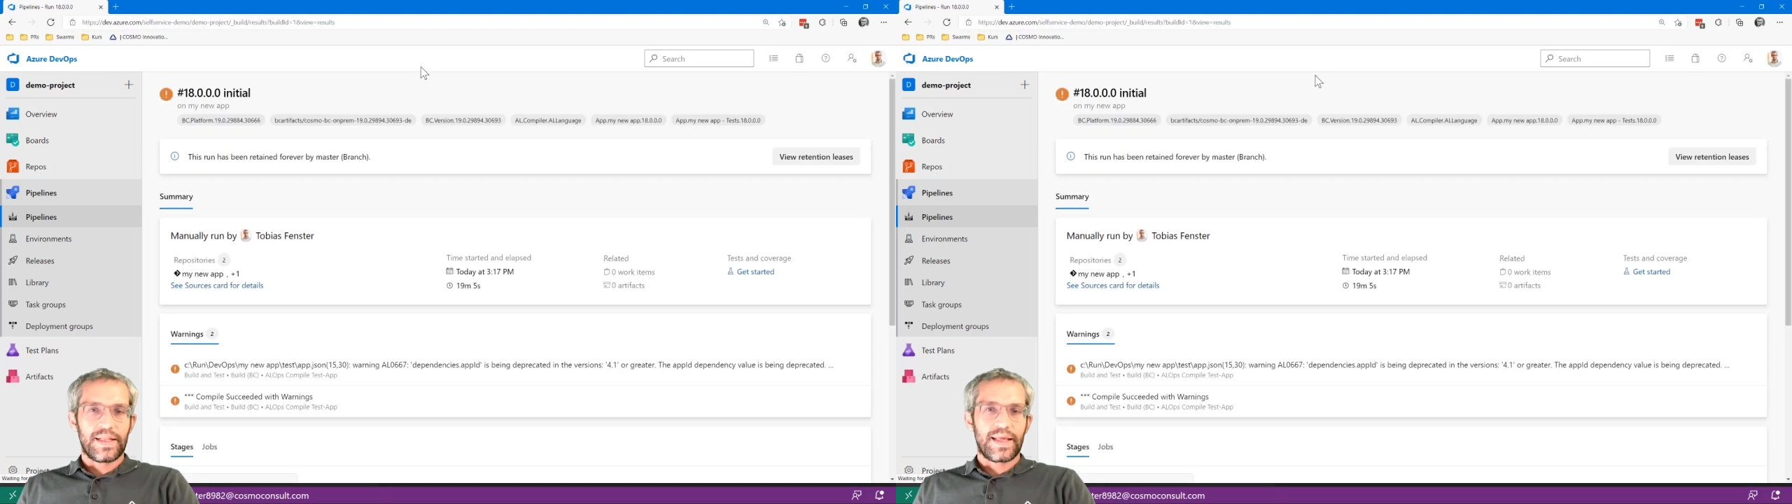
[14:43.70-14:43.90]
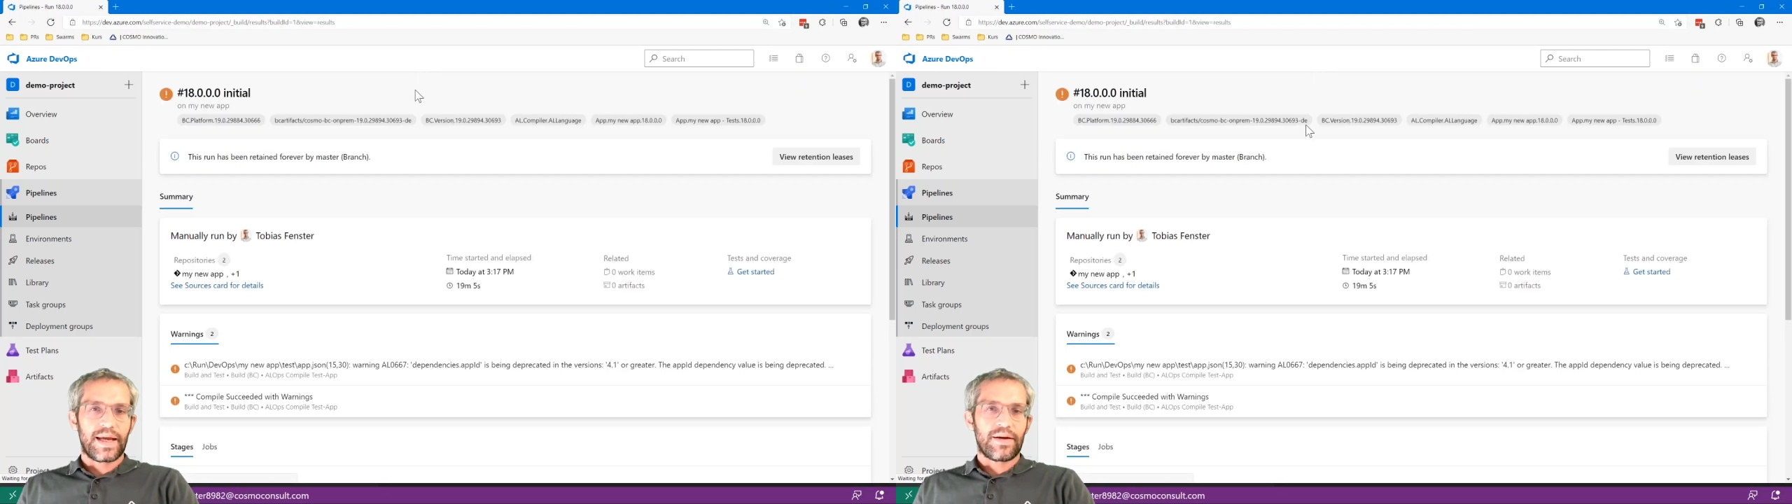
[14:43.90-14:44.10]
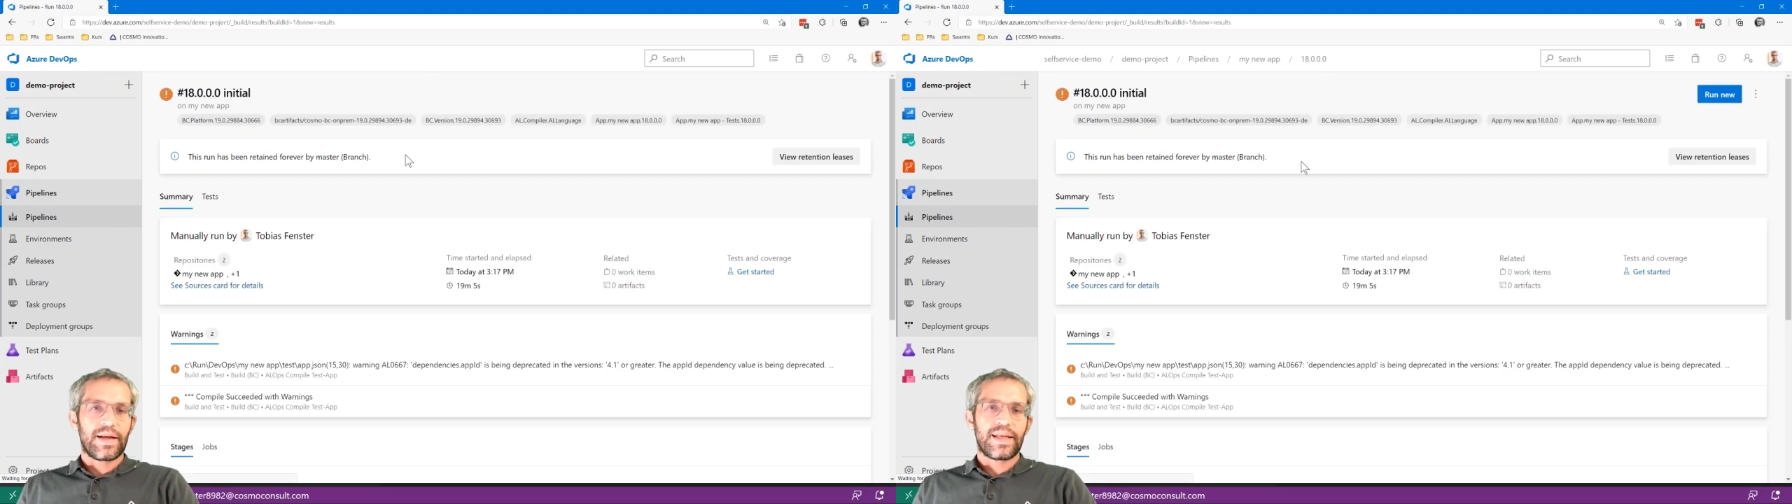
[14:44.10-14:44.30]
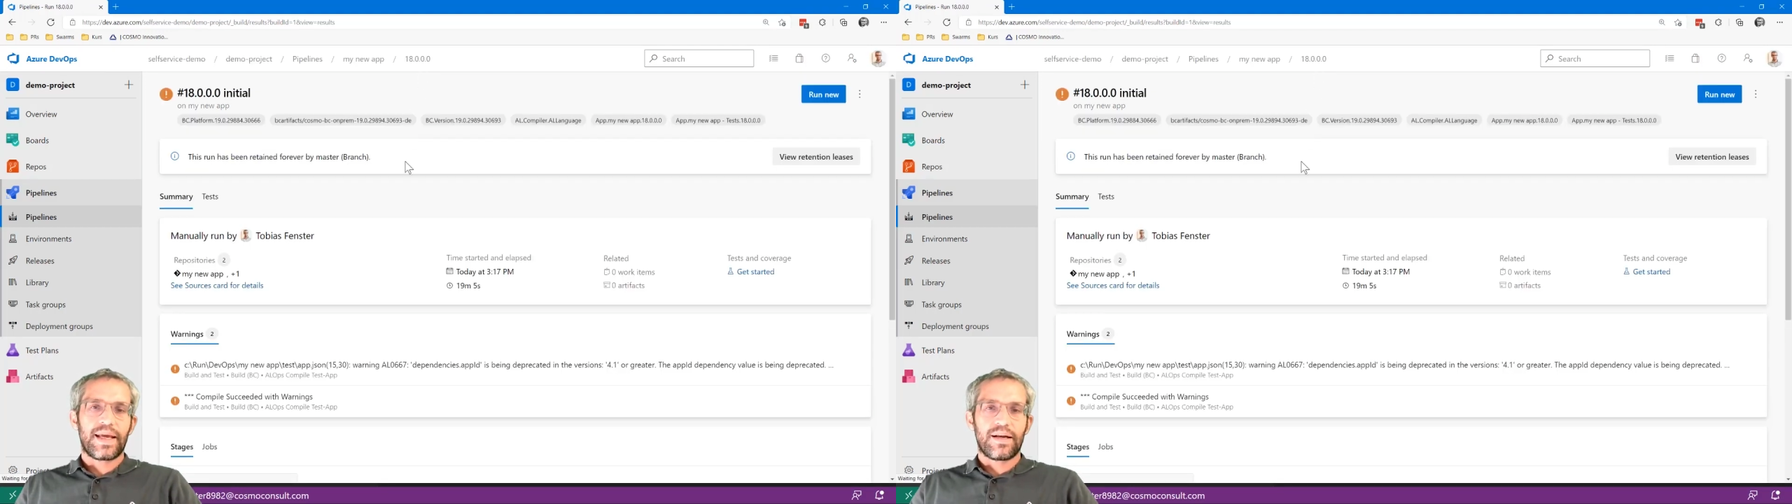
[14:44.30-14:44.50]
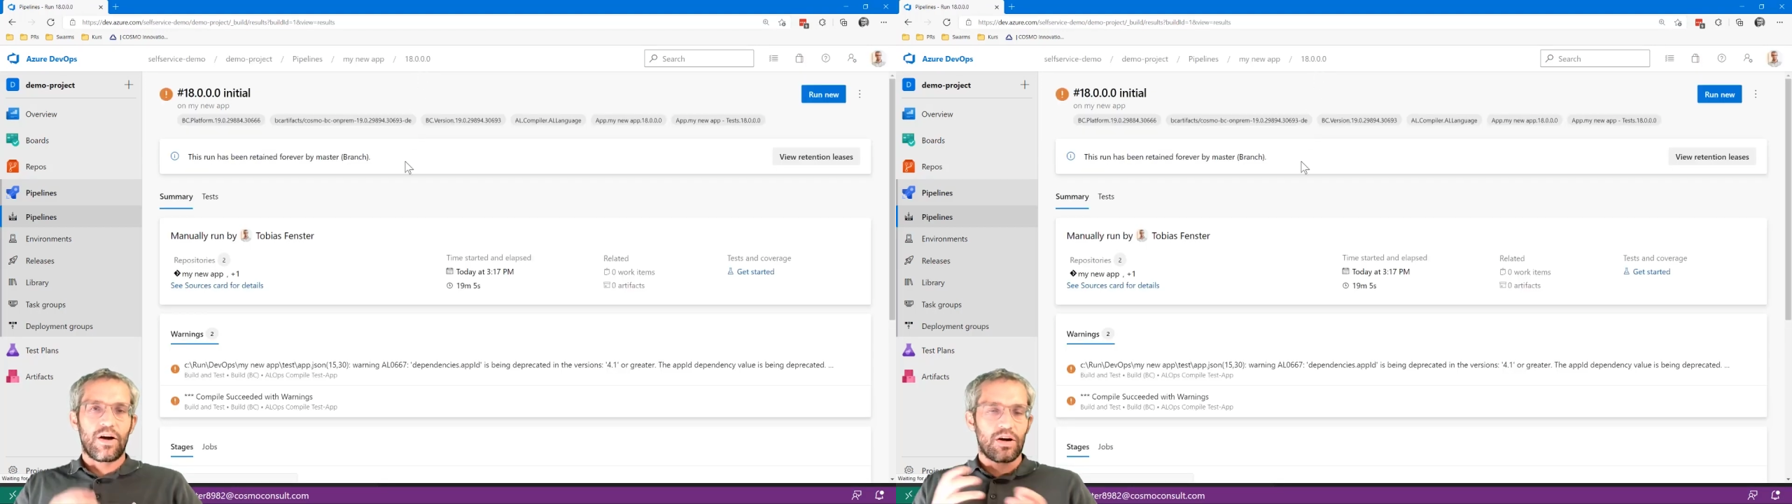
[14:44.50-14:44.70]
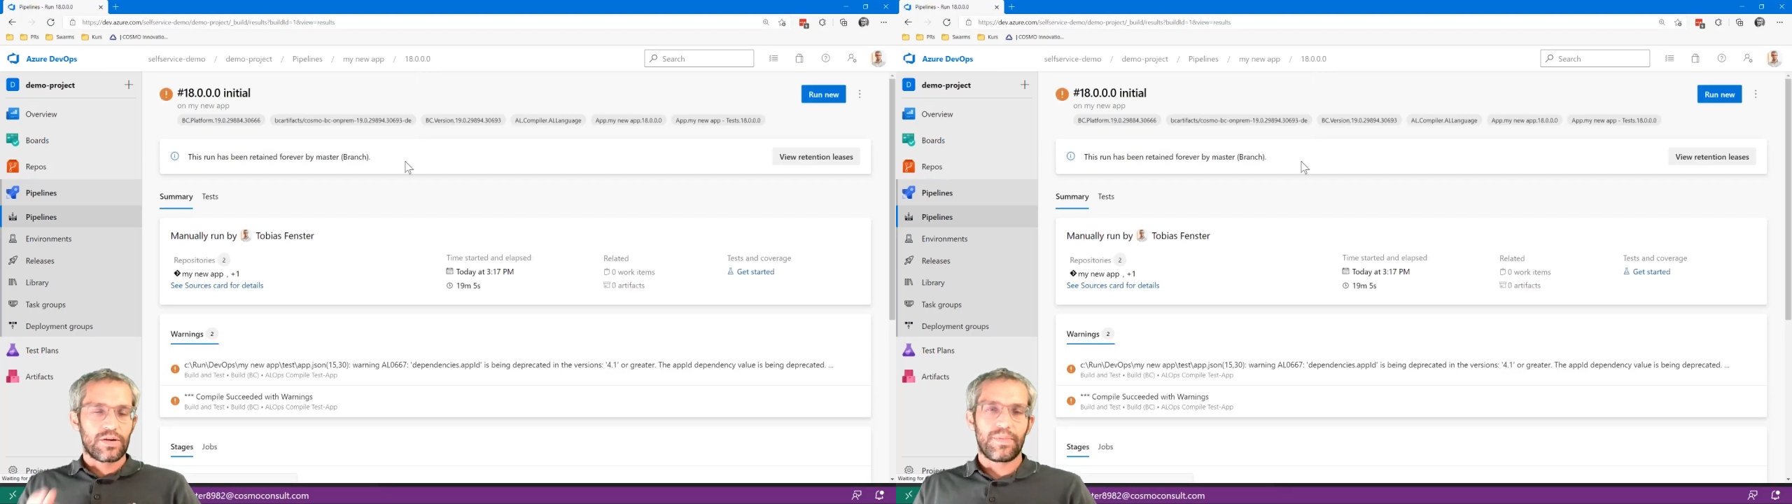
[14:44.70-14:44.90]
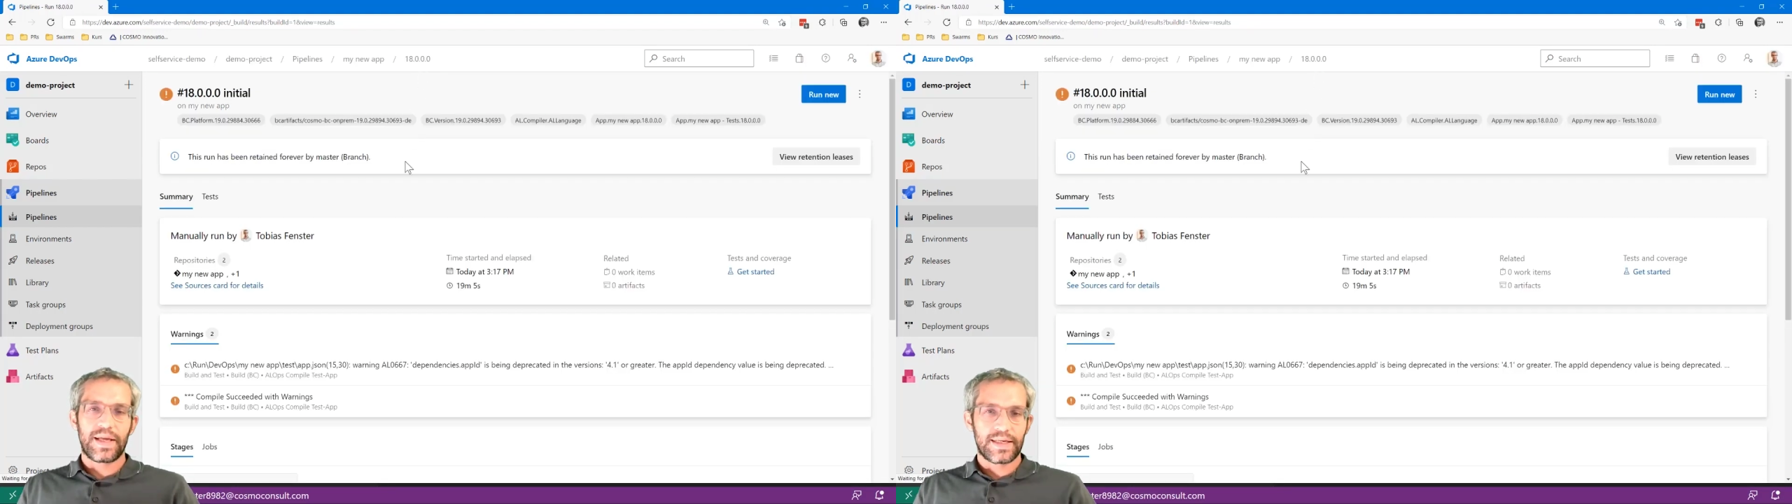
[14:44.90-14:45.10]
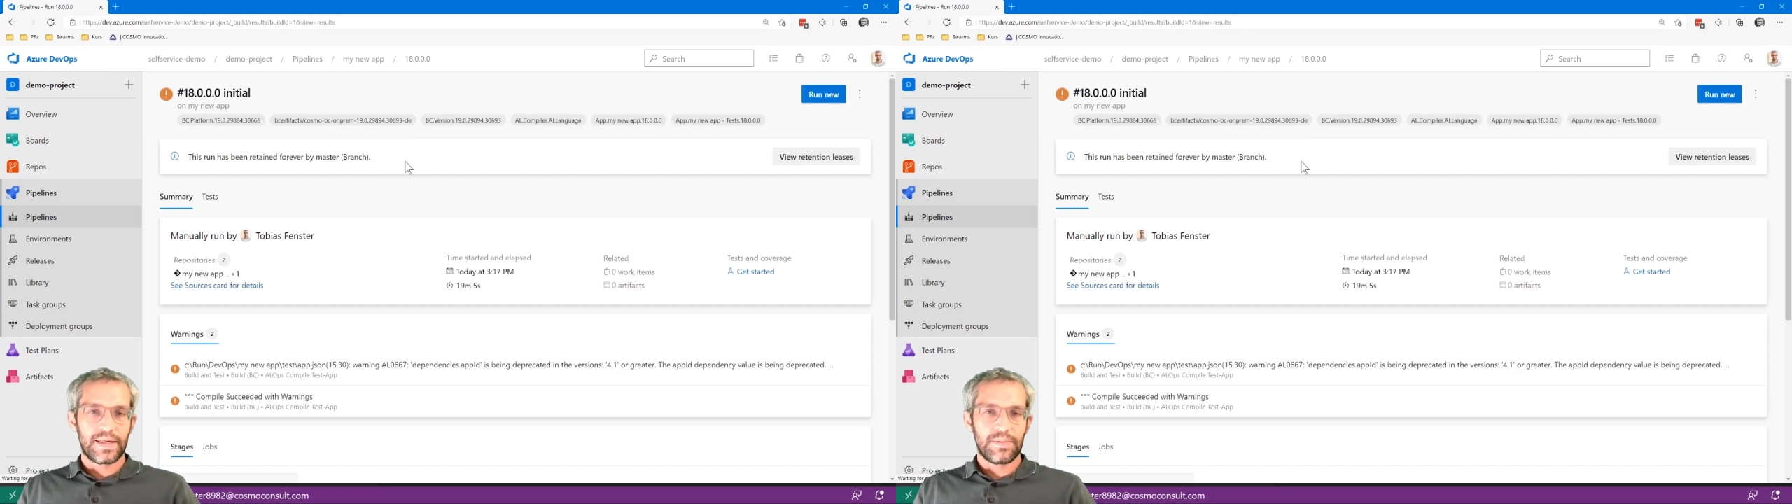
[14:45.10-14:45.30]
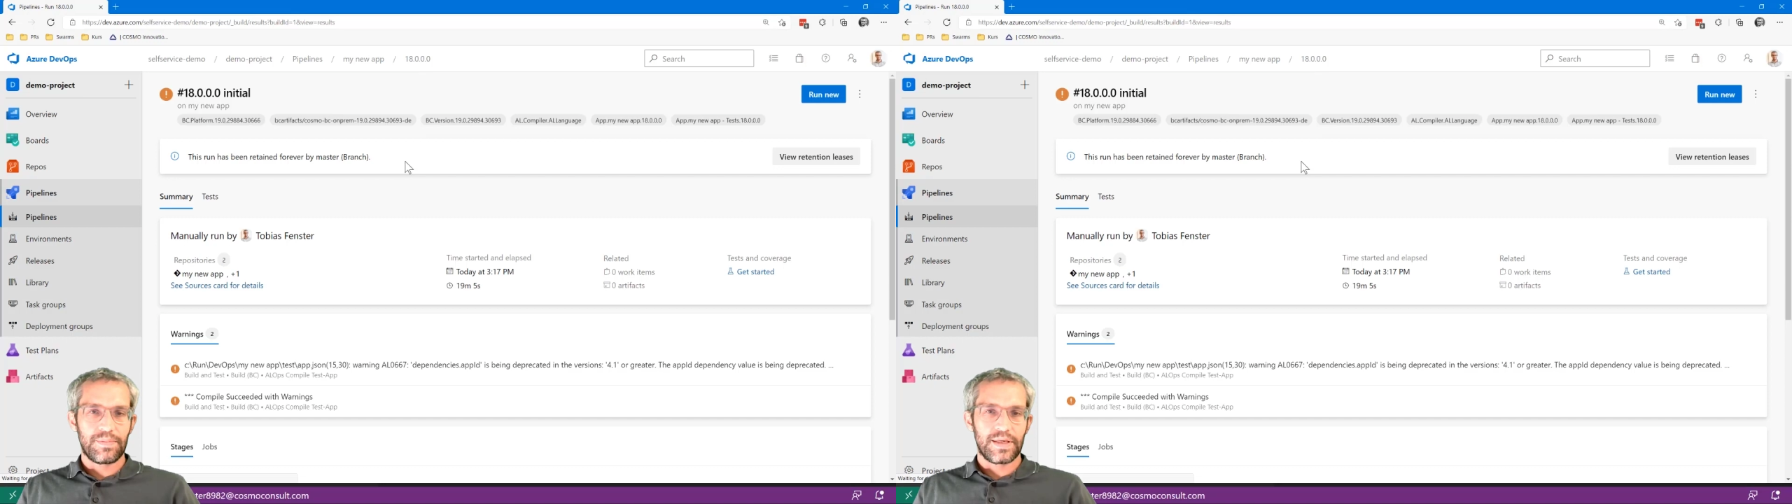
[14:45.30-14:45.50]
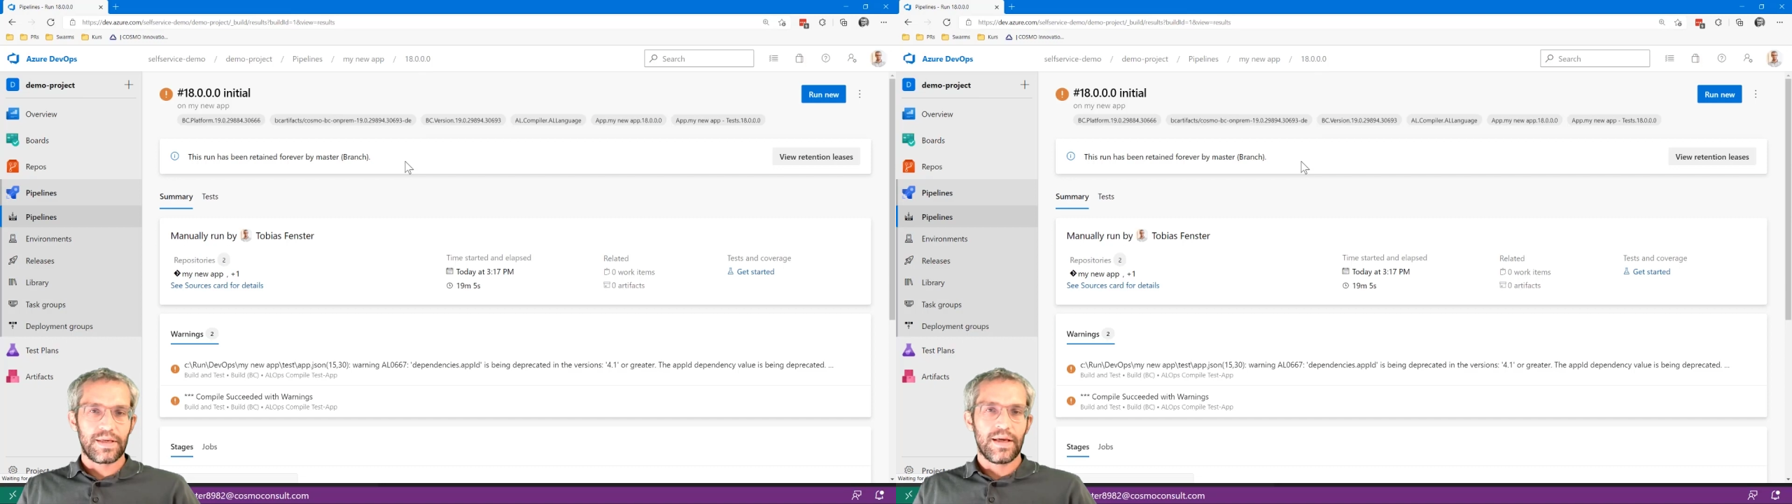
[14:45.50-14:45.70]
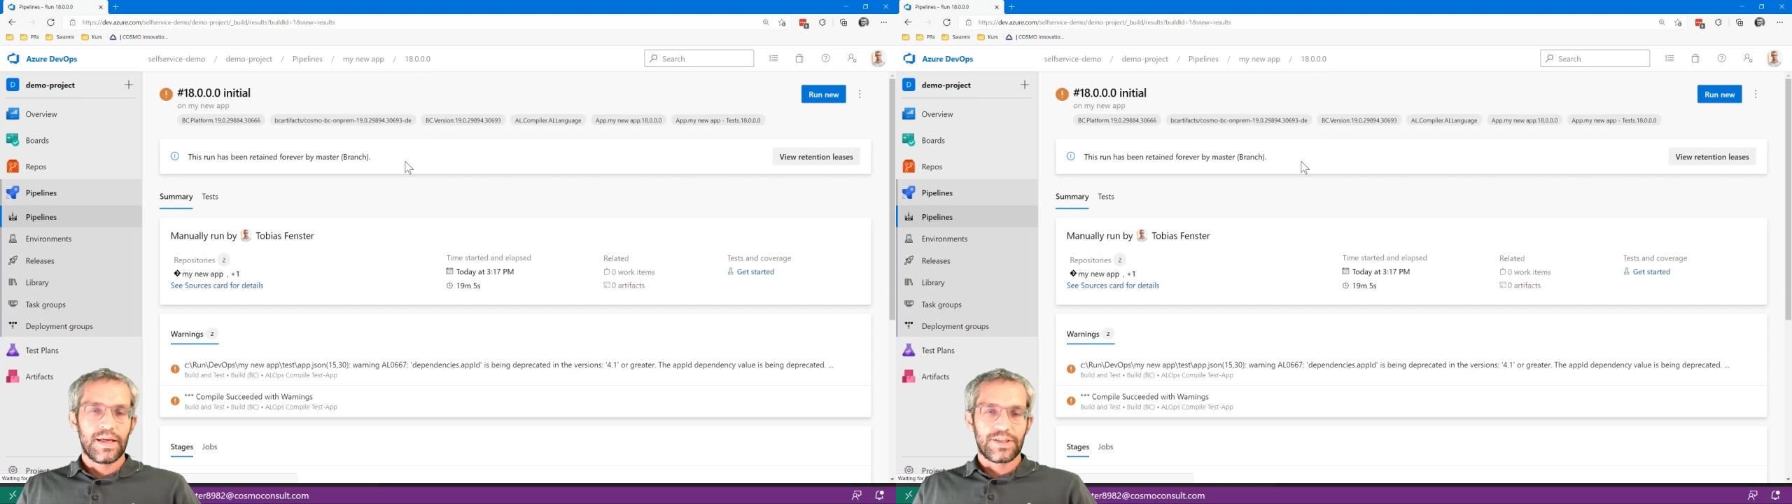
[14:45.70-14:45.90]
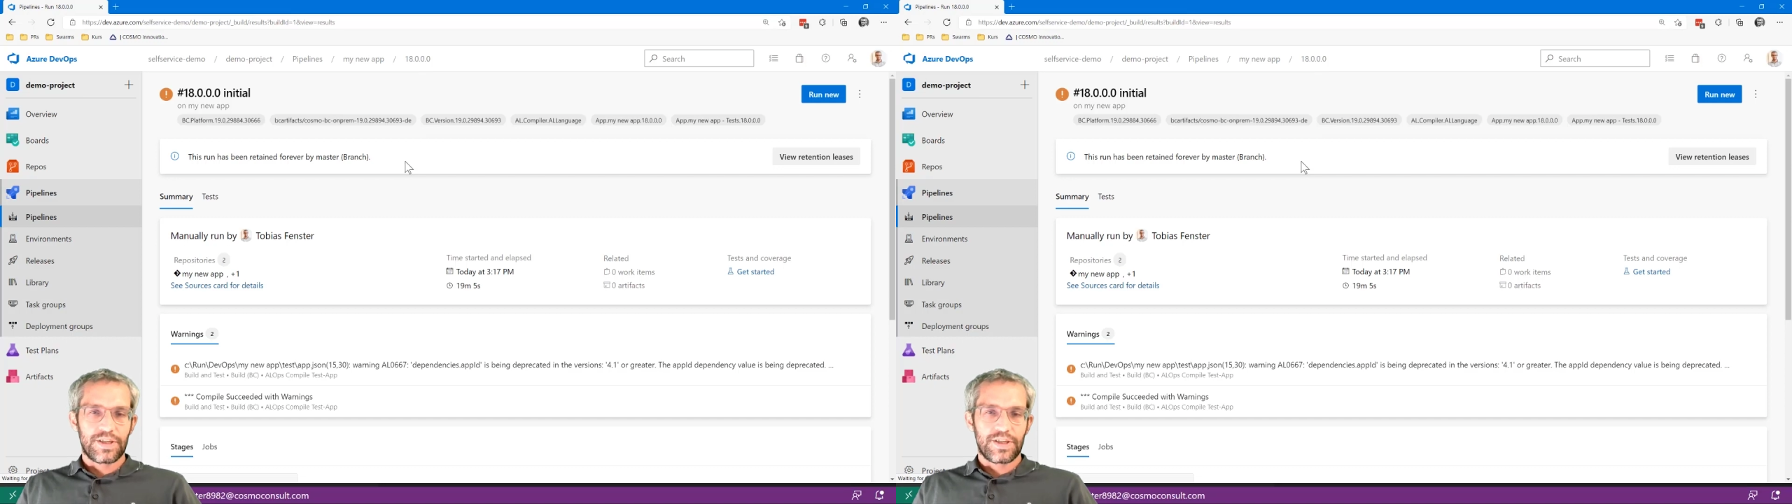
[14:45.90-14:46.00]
there, it can automatically be